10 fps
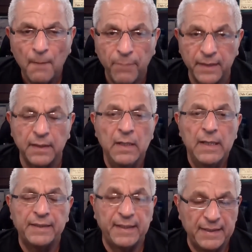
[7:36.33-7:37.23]
But
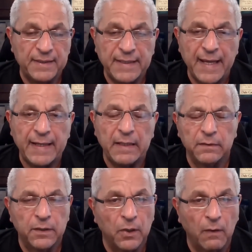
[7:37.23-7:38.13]
at the end of the day,
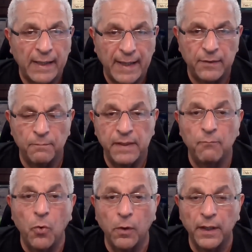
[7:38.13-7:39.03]
you know, I got to be
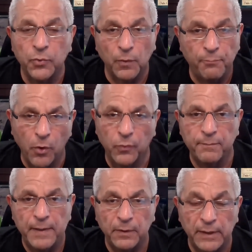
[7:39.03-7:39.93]
more in rapport with
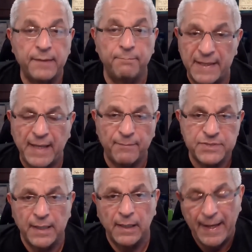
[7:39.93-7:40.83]
people. And I would make that
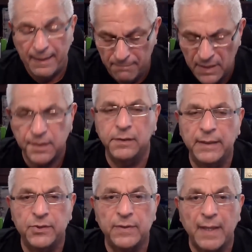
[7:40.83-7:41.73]
mistake. I admittedly
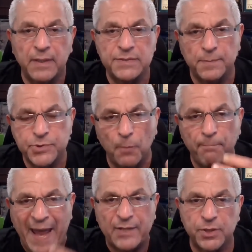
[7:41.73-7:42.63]
do that because I'm so
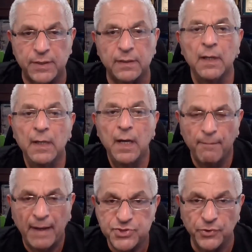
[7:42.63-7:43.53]
passionate
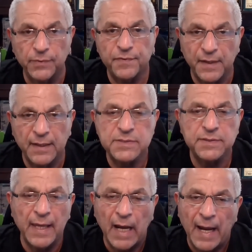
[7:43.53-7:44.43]
about certain things
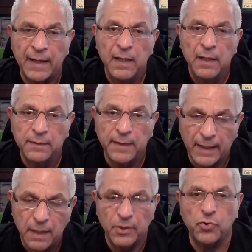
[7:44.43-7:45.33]
that I that I
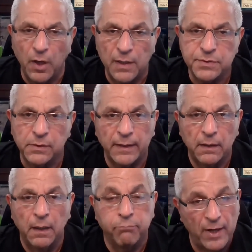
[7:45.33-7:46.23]
come across like
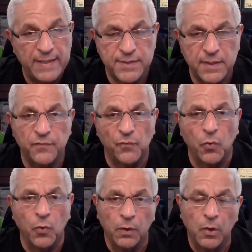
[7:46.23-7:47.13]
abrasive
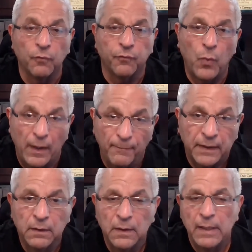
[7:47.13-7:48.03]
or overwhelming.
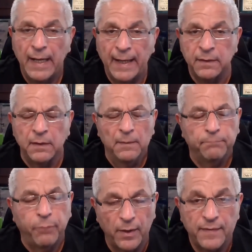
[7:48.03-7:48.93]
And
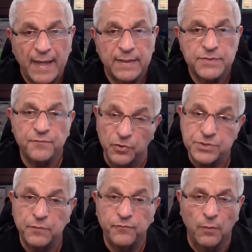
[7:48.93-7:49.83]
part of that is
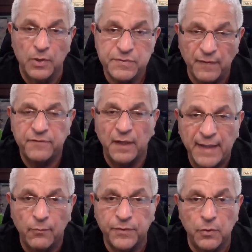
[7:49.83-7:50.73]
first and foremost, if I've done
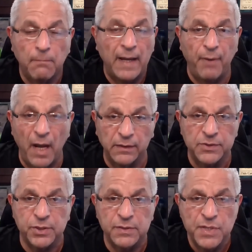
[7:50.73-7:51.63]
that with you, my
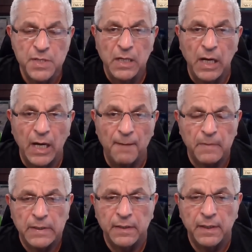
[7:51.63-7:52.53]
apologies um,
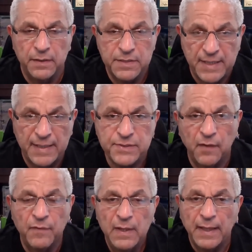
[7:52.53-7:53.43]
in, in the sense
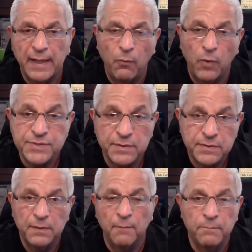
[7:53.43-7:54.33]
of that I wasn't
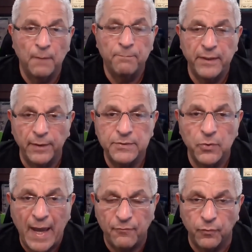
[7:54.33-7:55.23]
uh, appearing to
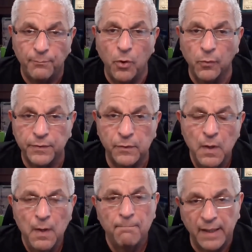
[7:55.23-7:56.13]
have rapport with you.
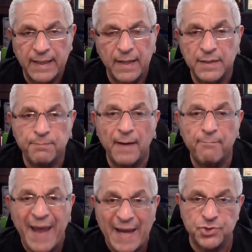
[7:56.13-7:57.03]
But again, it's my
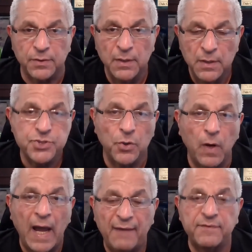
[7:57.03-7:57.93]
passion. So
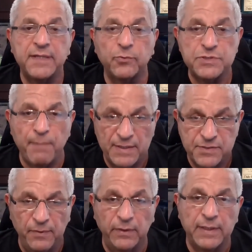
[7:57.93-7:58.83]
I have to take
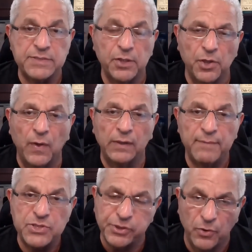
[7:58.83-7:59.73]
responsibility and say, you know what, let
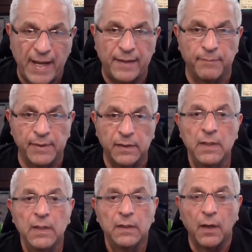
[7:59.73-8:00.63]
me slow down a bit
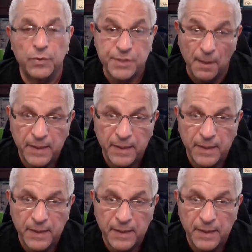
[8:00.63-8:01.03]
uh, with some